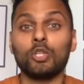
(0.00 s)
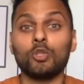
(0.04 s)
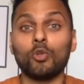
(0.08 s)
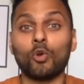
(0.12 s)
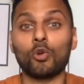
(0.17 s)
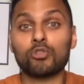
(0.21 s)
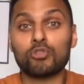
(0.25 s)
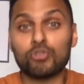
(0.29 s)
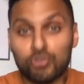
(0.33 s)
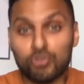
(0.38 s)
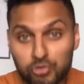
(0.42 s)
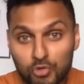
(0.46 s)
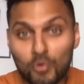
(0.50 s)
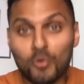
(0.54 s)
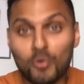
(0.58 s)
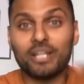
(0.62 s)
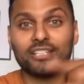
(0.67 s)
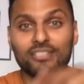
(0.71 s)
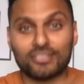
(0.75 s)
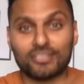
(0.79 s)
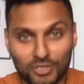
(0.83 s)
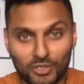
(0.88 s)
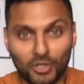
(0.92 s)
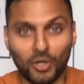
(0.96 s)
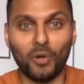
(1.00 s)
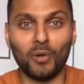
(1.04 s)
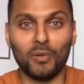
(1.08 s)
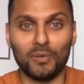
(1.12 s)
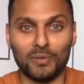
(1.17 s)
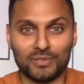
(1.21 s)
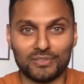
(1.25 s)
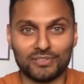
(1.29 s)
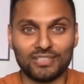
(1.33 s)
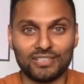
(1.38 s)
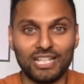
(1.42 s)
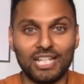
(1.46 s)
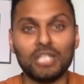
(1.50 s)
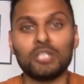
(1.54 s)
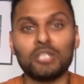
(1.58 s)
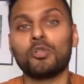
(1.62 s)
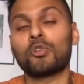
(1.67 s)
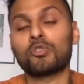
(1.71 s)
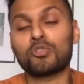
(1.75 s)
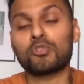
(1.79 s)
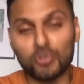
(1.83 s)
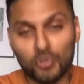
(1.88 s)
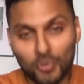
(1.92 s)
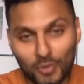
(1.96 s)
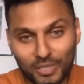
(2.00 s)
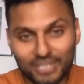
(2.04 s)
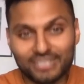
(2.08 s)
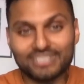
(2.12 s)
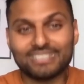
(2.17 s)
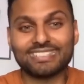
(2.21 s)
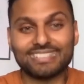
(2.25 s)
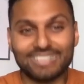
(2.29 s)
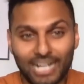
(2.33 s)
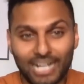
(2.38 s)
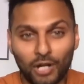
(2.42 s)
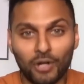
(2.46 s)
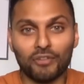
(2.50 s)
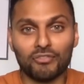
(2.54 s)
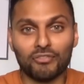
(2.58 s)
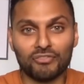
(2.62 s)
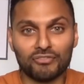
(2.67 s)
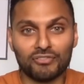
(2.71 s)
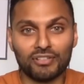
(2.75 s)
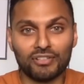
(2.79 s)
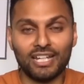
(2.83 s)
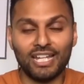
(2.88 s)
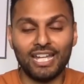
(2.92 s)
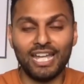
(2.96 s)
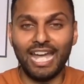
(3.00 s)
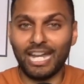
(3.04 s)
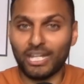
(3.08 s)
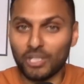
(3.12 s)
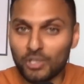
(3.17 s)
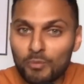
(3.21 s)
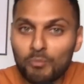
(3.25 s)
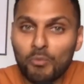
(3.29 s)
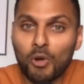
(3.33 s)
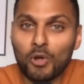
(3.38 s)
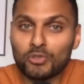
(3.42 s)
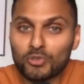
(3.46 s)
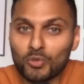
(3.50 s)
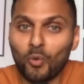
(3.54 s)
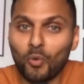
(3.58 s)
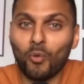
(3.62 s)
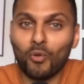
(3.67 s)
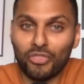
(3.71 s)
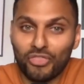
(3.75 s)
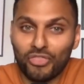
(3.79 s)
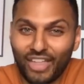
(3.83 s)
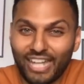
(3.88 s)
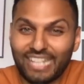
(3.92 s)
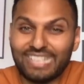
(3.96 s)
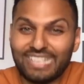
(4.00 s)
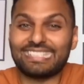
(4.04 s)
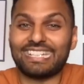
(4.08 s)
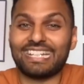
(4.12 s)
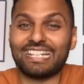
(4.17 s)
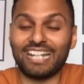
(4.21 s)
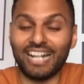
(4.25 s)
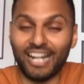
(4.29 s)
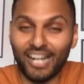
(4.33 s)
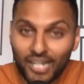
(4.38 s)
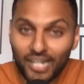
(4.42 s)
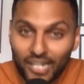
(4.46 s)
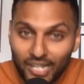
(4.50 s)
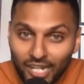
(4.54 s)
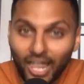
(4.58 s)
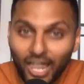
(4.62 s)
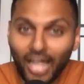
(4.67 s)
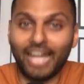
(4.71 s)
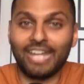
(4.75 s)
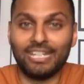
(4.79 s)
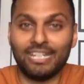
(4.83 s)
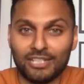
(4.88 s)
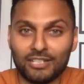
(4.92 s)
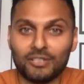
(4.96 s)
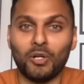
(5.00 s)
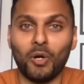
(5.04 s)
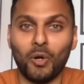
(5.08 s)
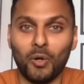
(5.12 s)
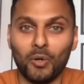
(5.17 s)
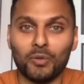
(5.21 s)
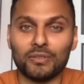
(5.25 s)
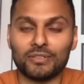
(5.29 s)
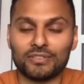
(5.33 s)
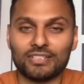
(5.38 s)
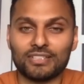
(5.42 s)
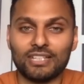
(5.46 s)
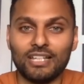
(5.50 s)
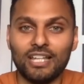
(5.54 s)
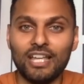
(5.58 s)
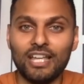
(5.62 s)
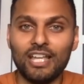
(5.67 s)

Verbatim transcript: your truest goals, your truest self, and your most authentic, aligned goals.